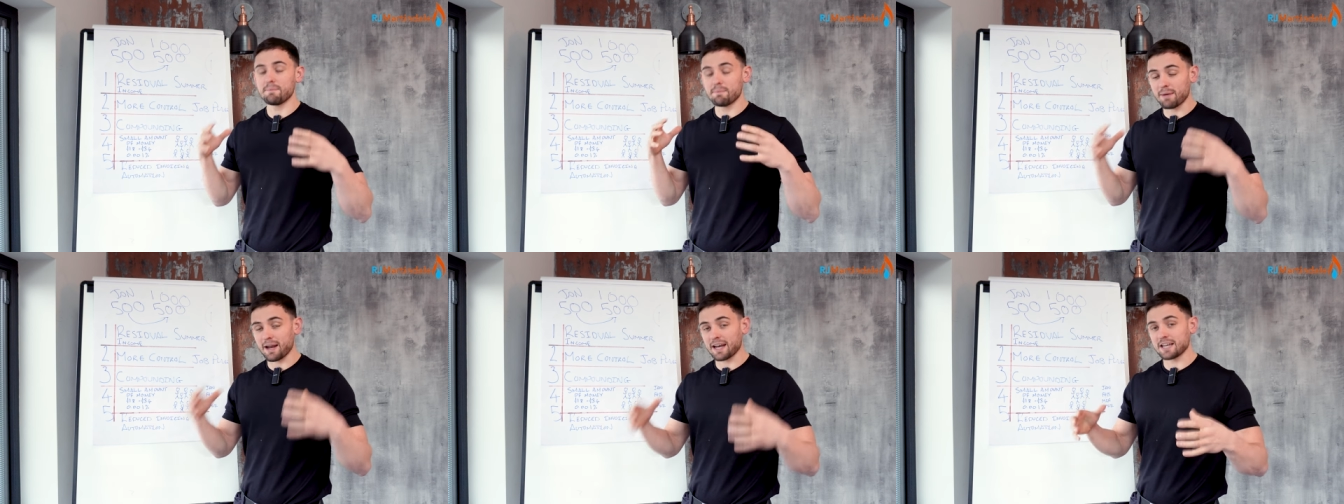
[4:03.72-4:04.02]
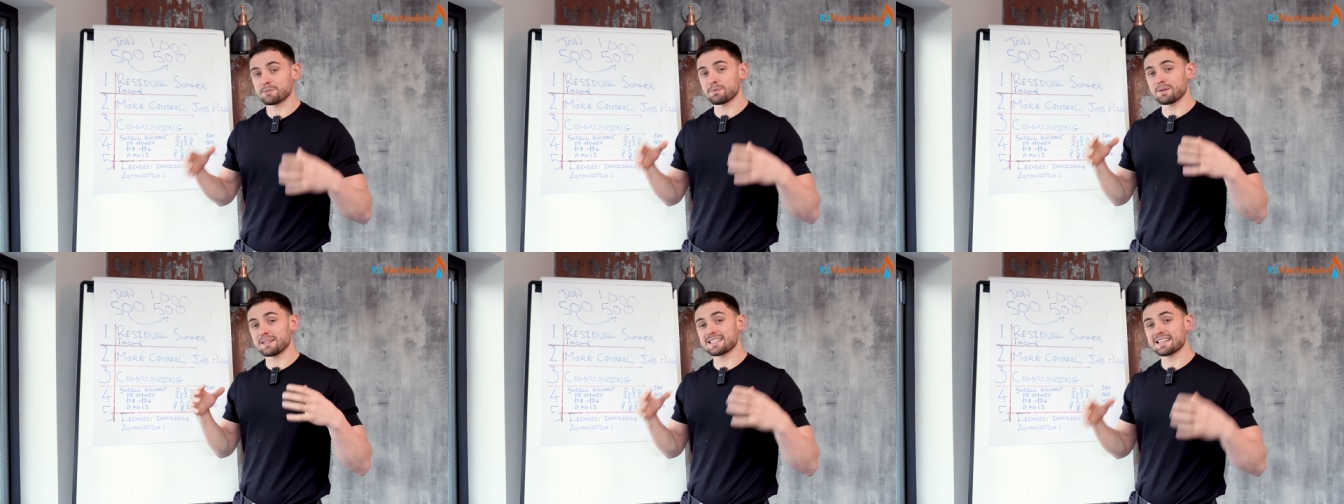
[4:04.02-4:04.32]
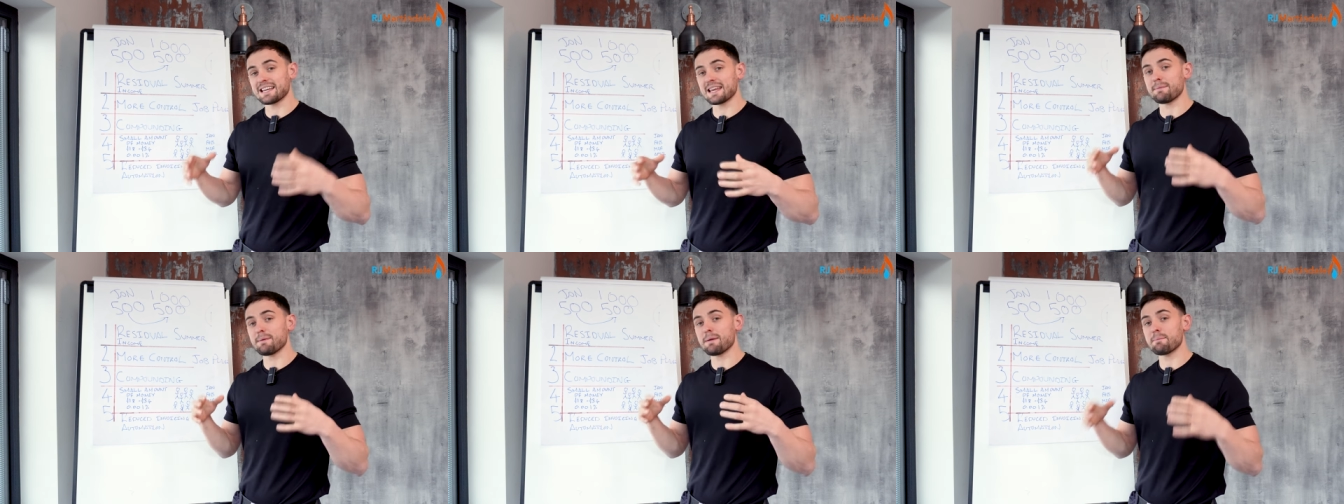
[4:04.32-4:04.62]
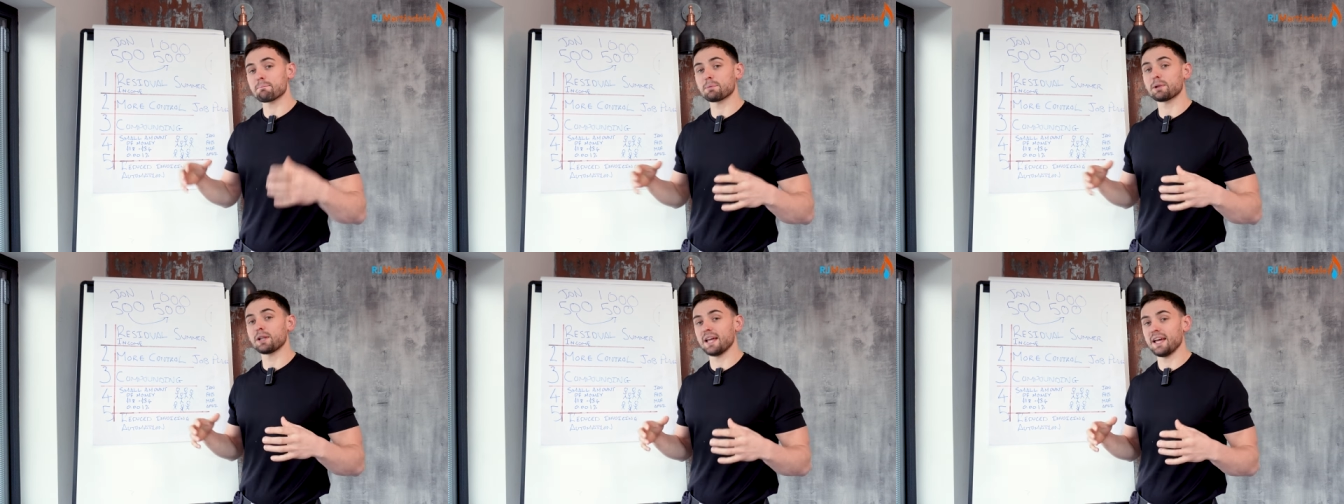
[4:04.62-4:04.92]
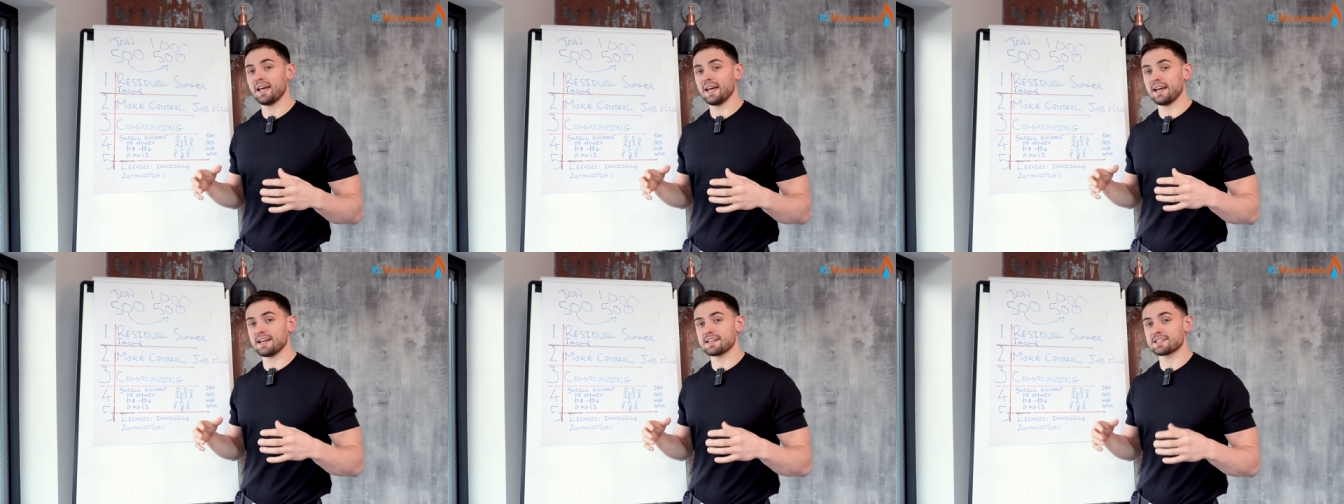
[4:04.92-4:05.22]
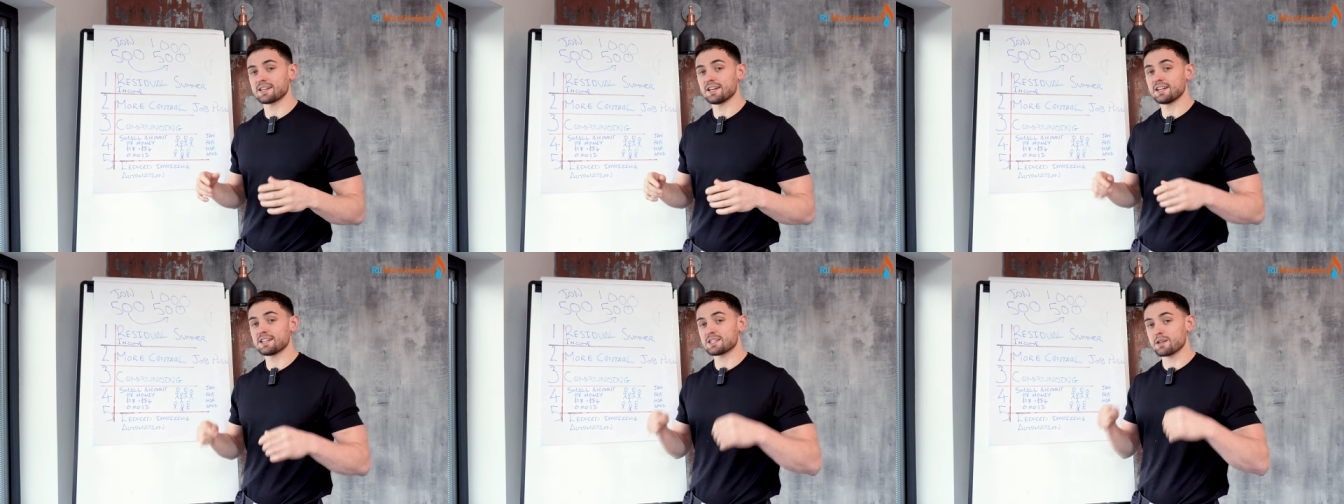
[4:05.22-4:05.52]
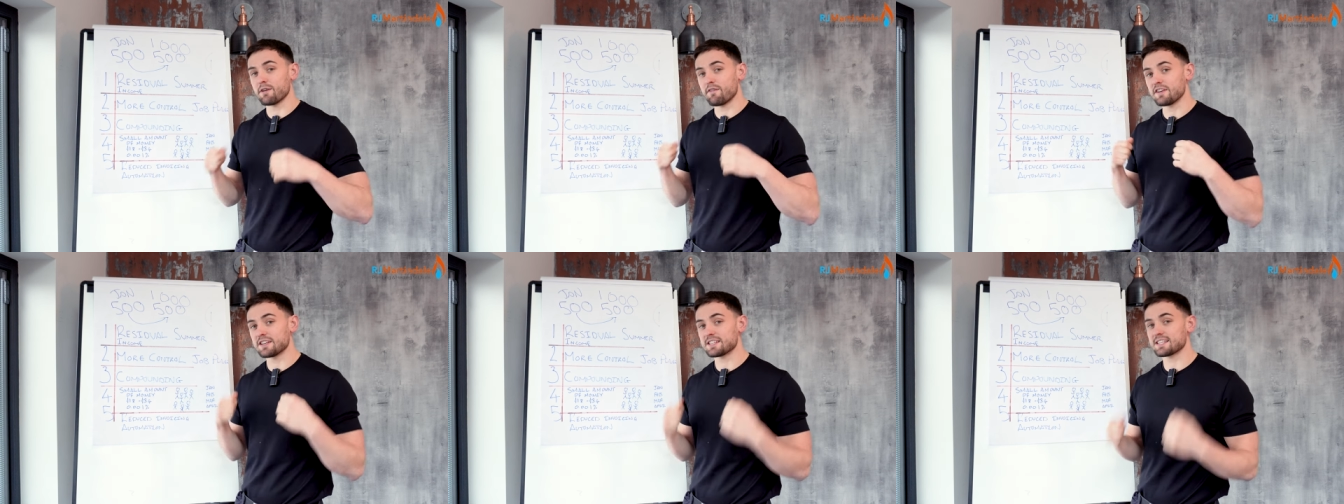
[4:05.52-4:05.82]
management team in place
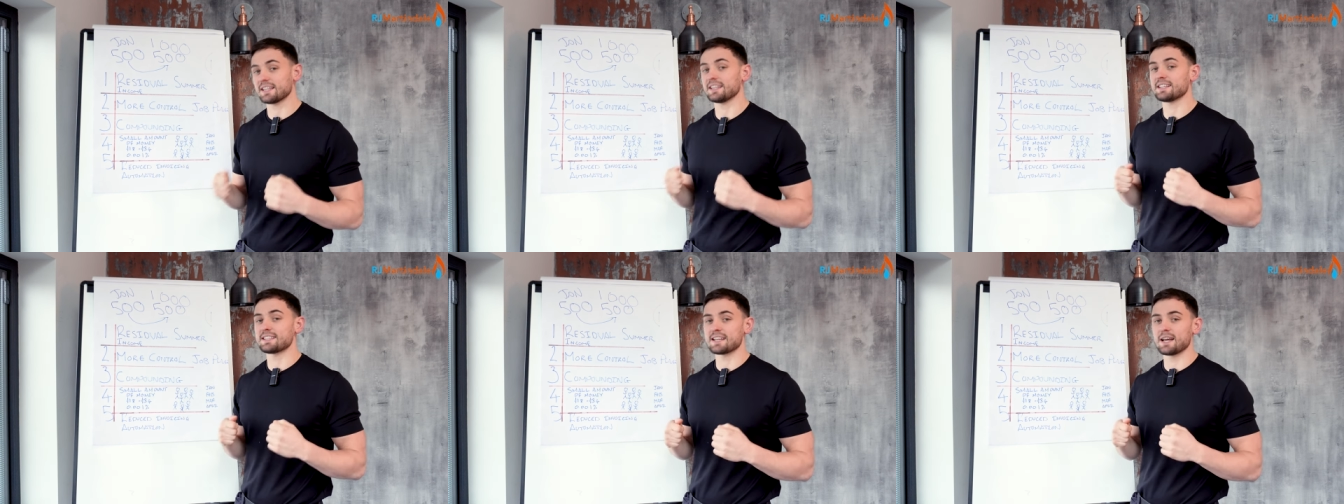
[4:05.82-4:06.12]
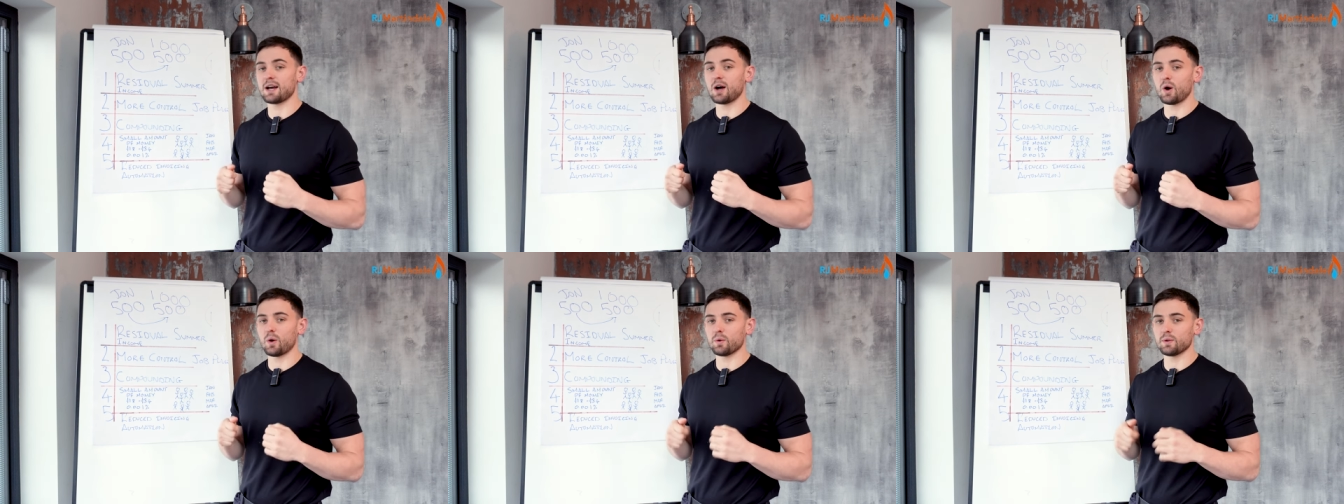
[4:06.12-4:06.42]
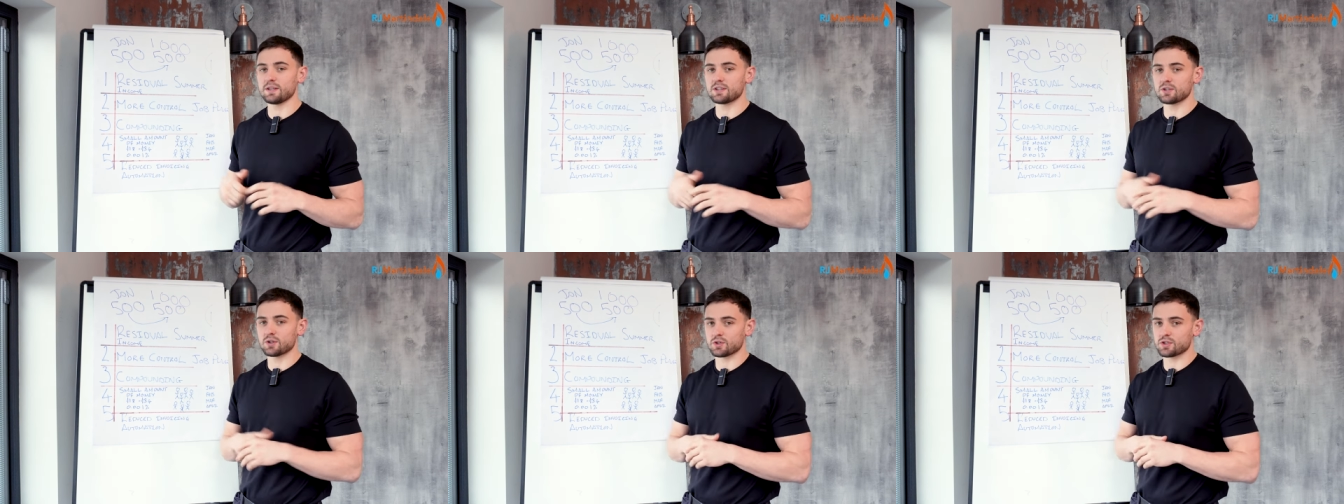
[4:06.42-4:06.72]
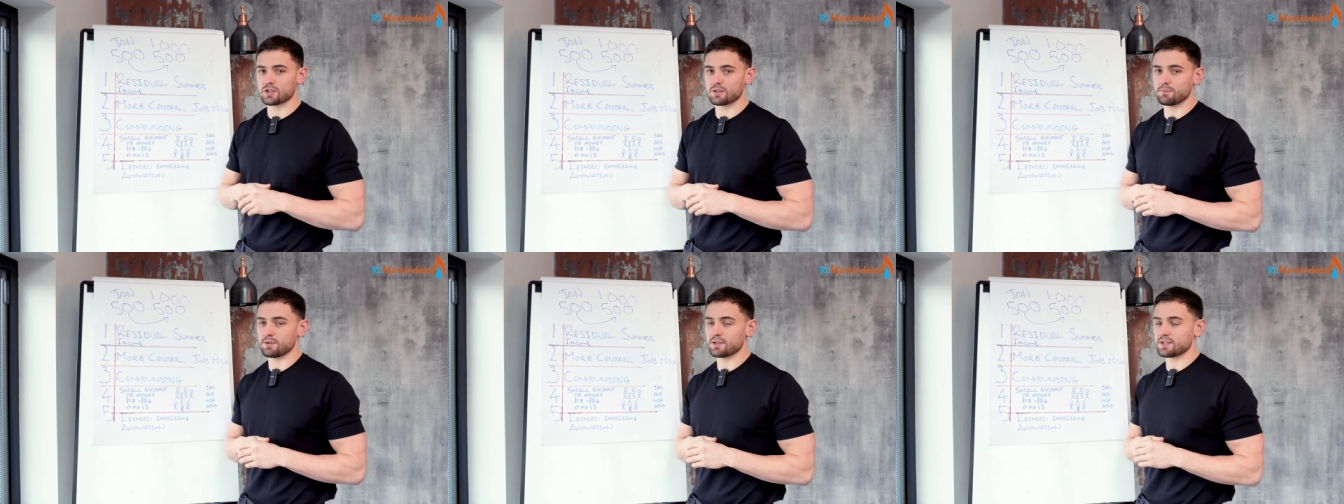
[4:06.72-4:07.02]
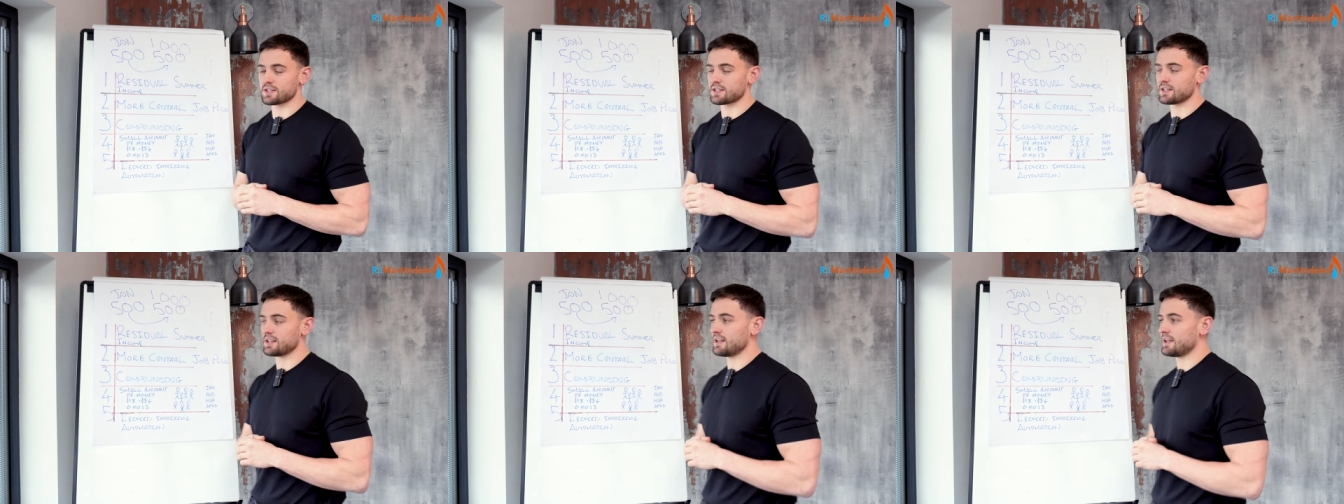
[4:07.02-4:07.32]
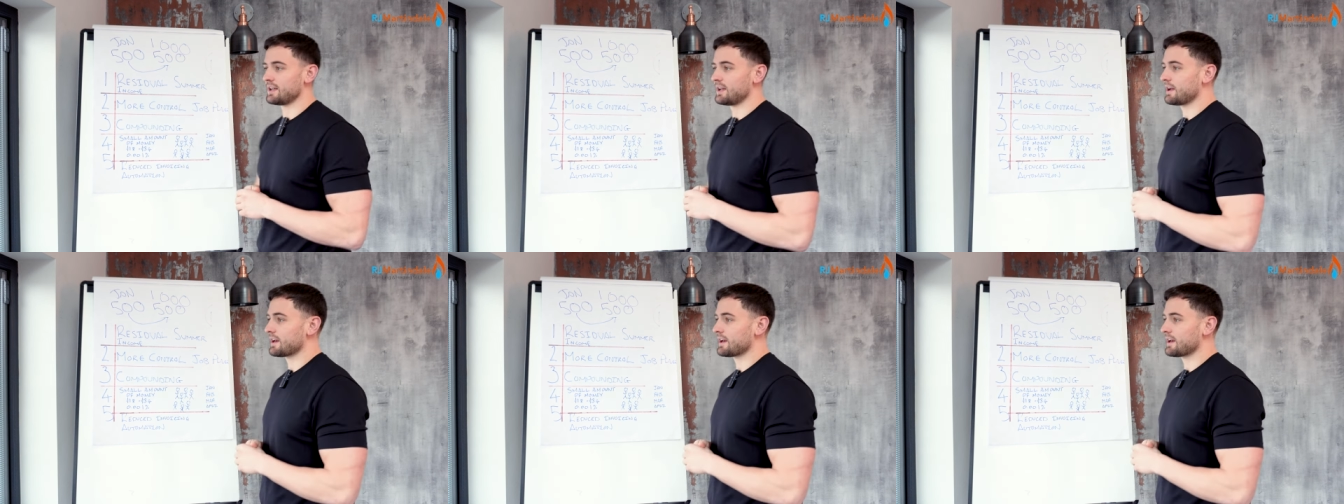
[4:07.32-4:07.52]
to facilitate all these customers.